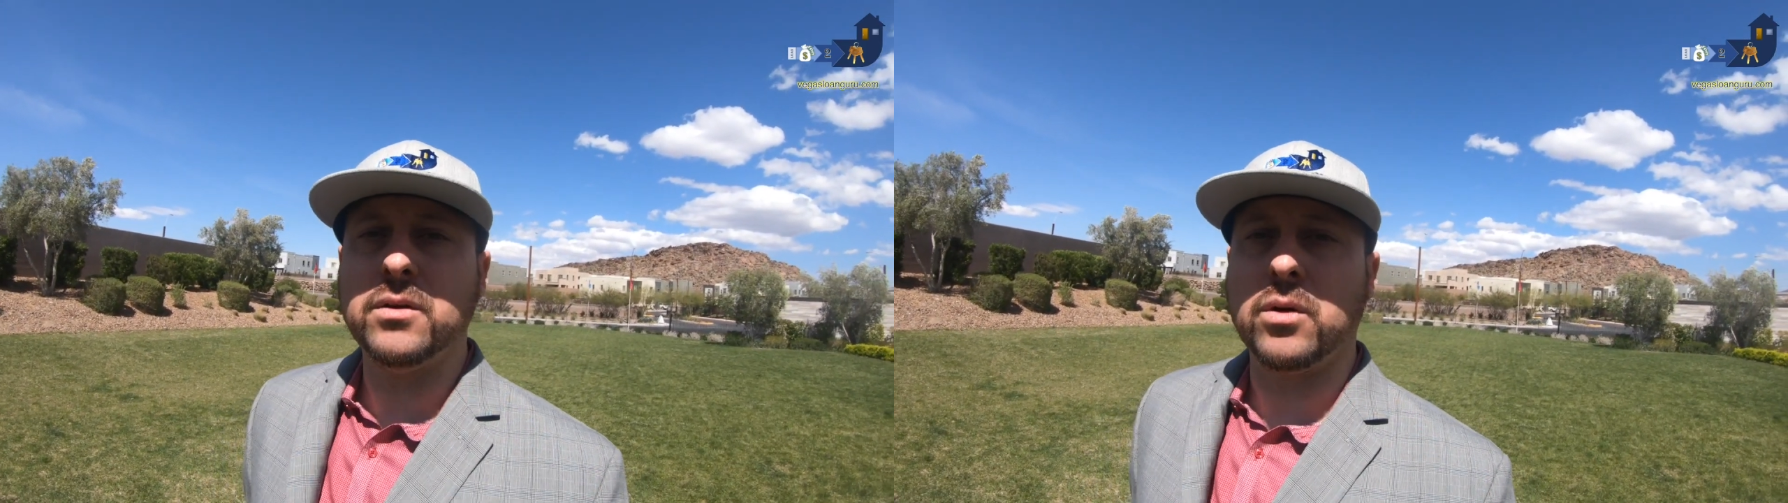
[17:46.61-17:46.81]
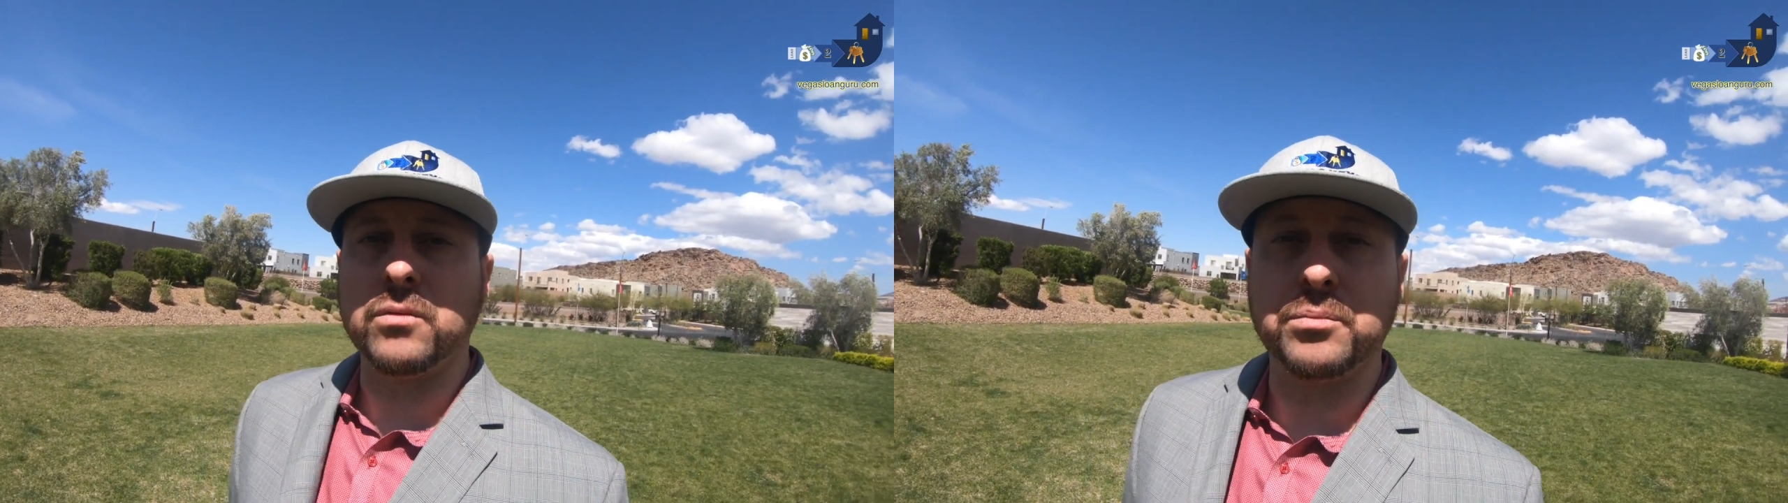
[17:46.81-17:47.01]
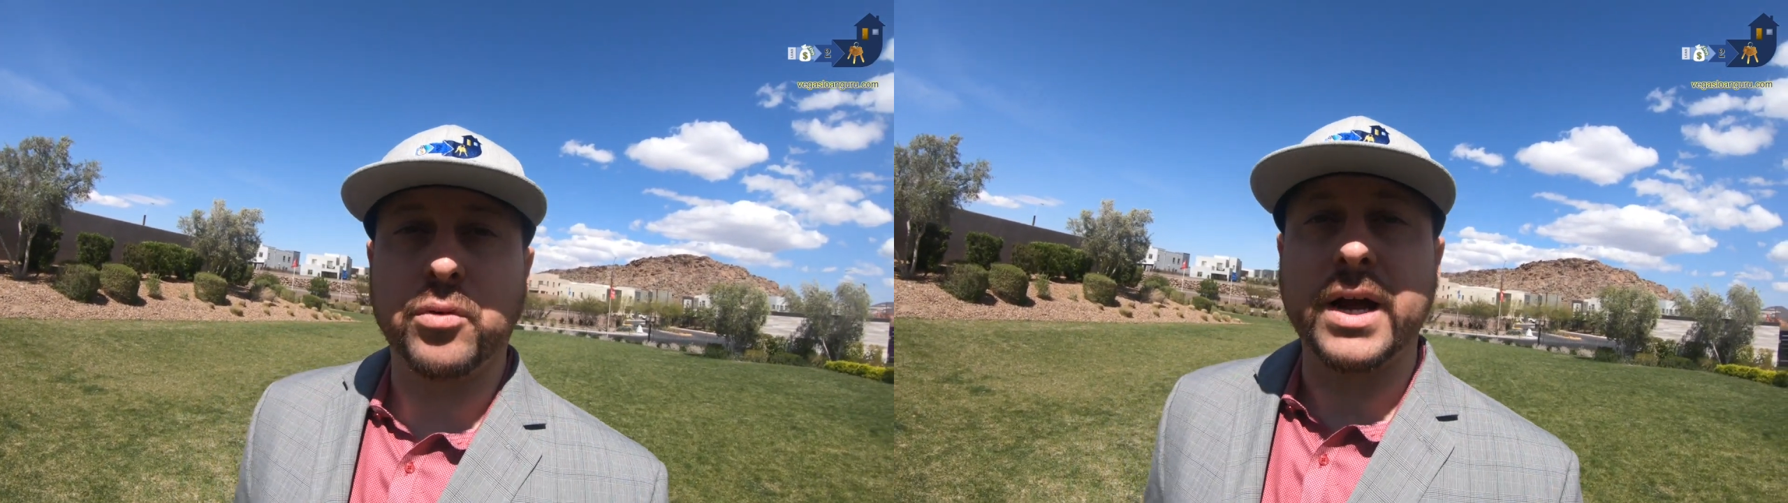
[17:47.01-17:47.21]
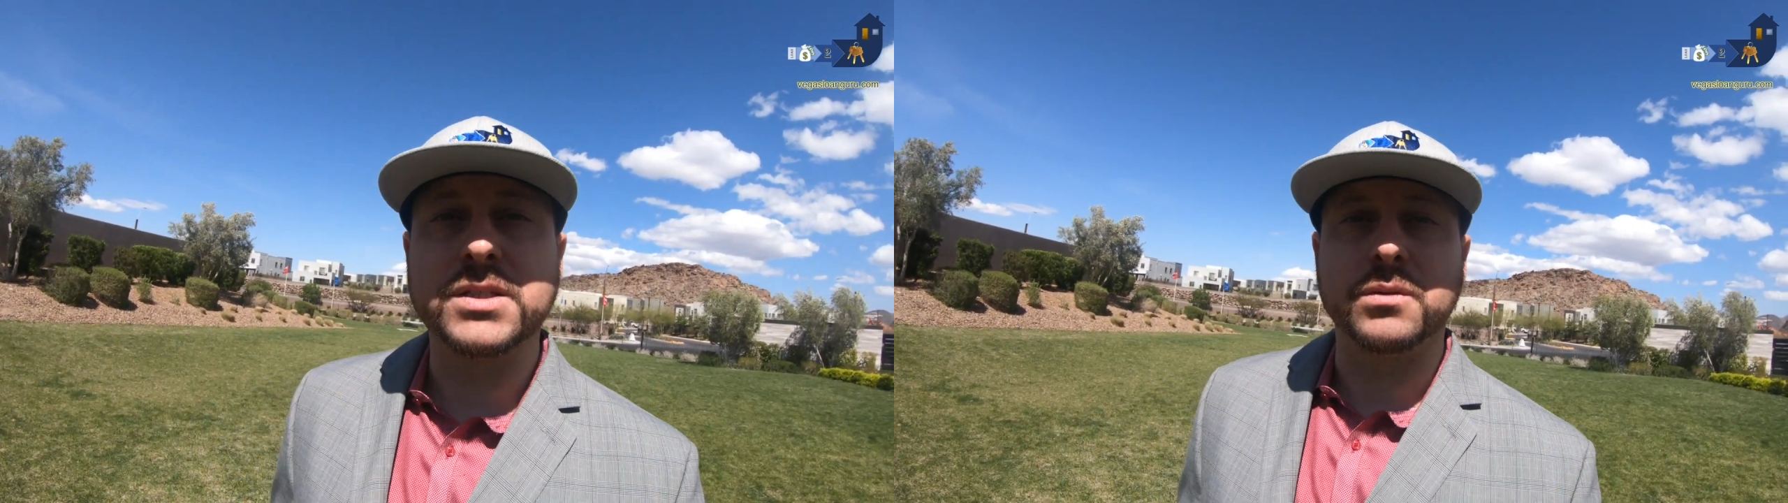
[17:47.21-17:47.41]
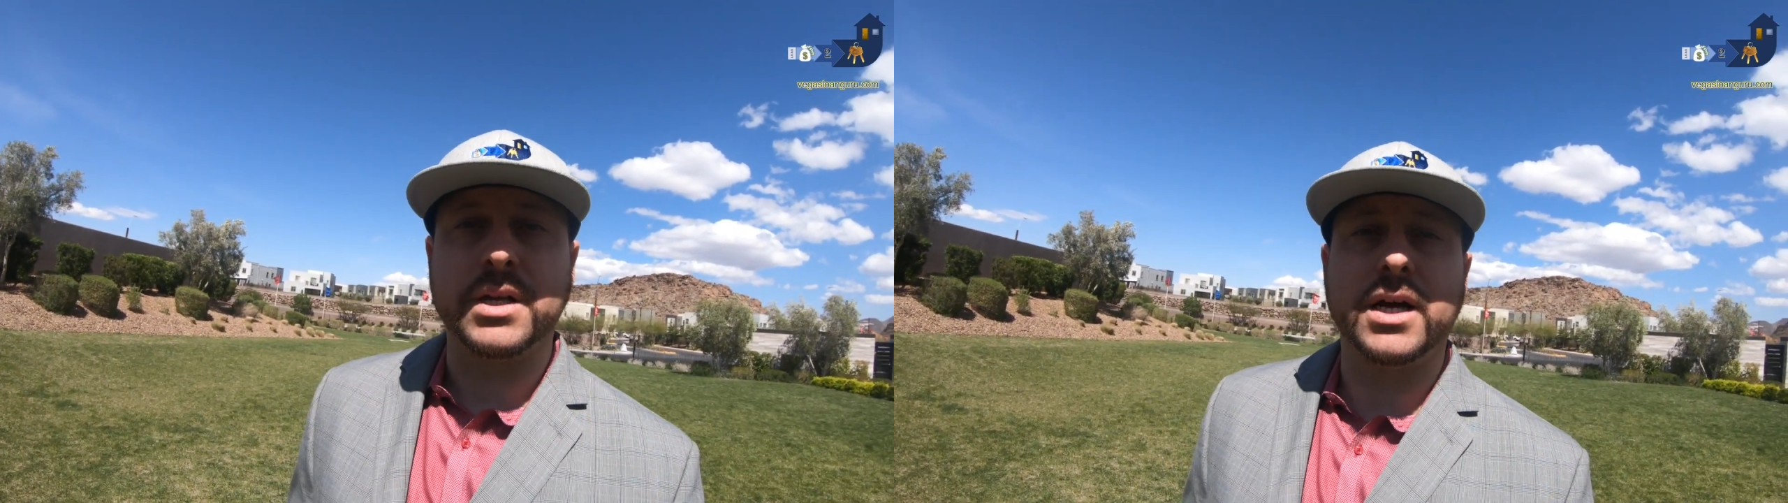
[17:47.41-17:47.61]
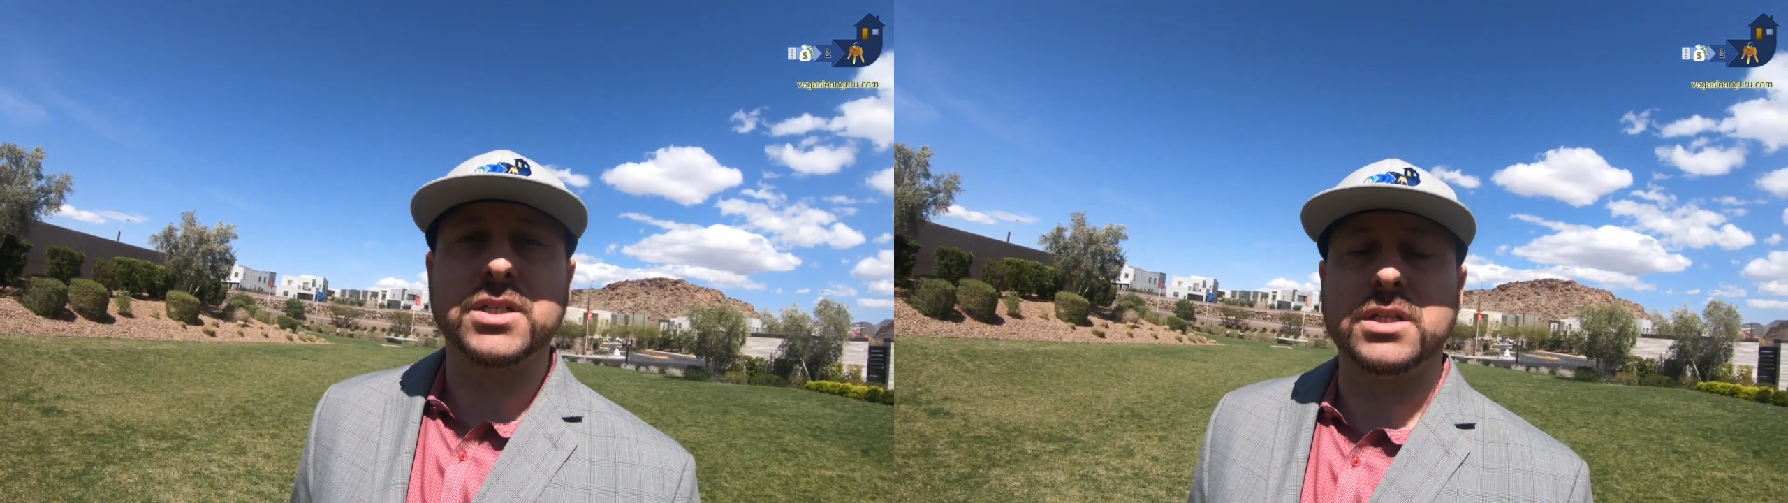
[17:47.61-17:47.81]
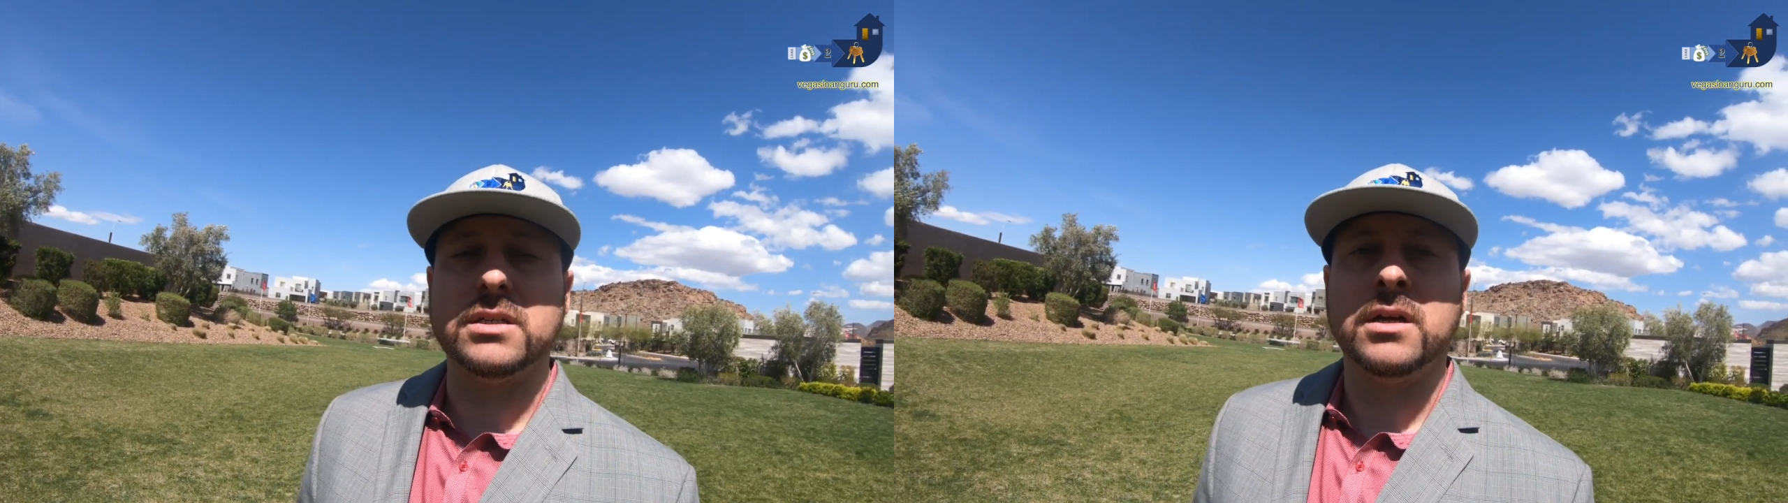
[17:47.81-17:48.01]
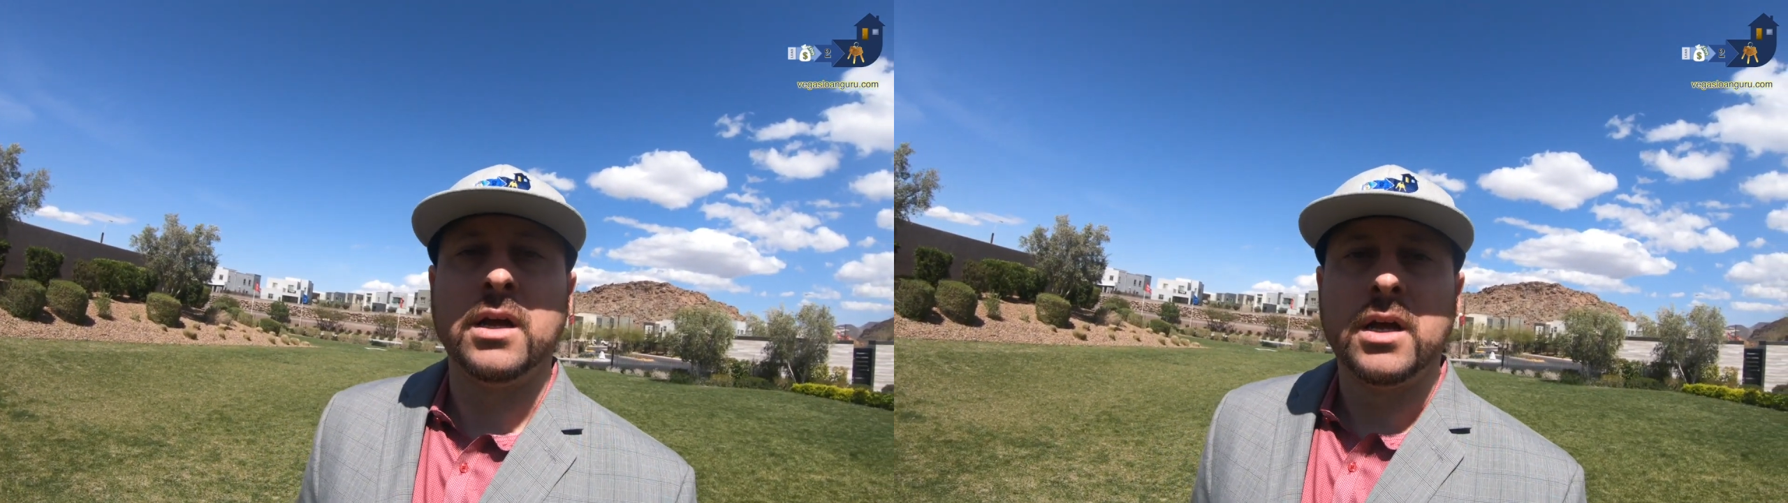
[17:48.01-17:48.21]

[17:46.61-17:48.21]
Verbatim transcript: or price reduction,